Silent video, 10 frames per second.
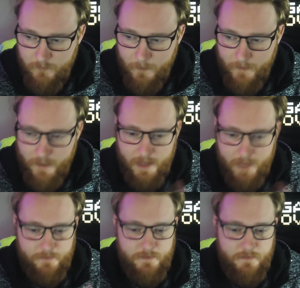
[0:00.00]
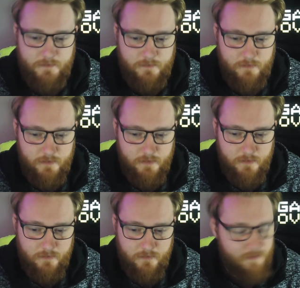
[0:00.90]
and
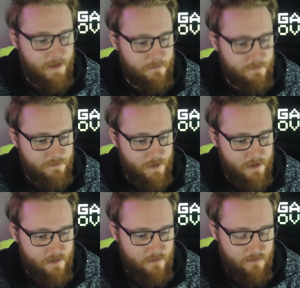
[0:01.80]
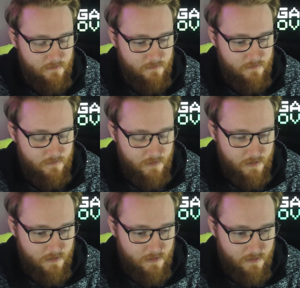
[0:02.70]
that was when
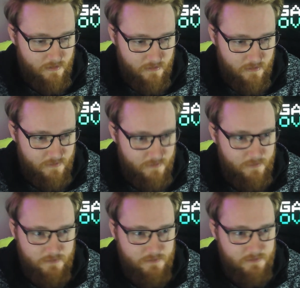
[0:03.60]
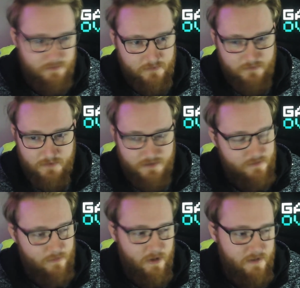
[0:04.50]
I thought it's
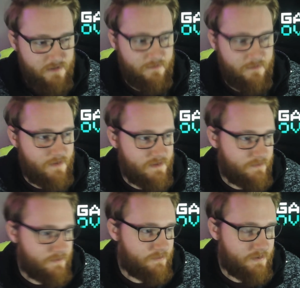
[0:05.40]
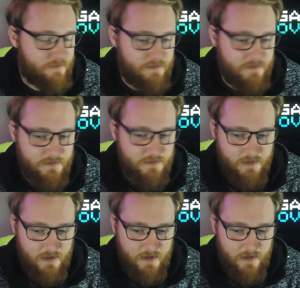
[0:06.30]
not worth it for Facebook because
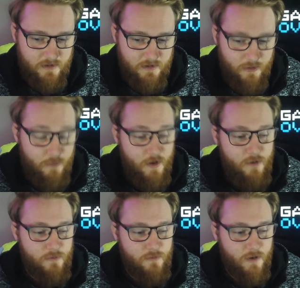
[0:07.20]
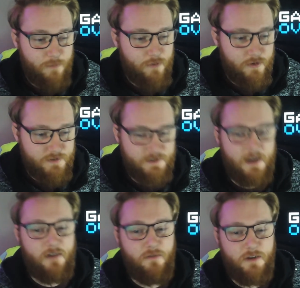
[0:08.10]
although I branched
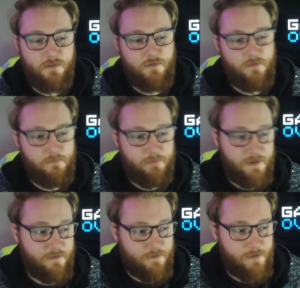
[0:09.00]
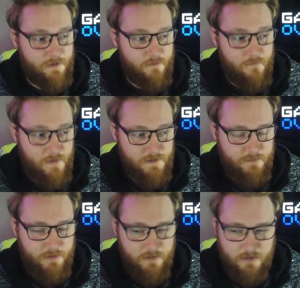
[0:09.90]
out and I got bigger quicker on Facebook,
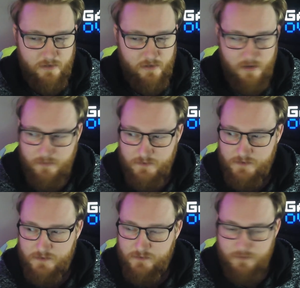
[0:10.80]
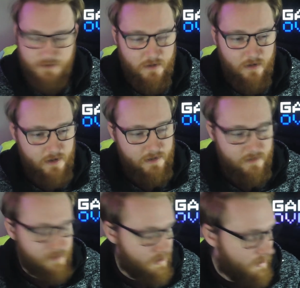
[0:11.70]
I was just also like
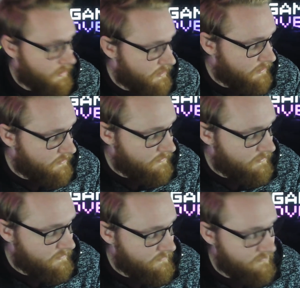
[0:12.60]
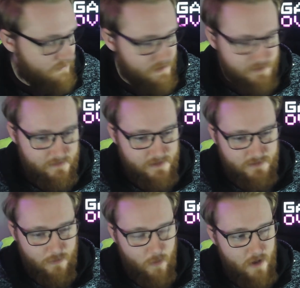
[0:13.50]
it's not
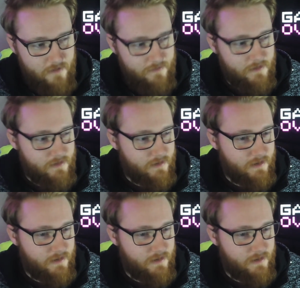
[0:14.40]
worth it. Like,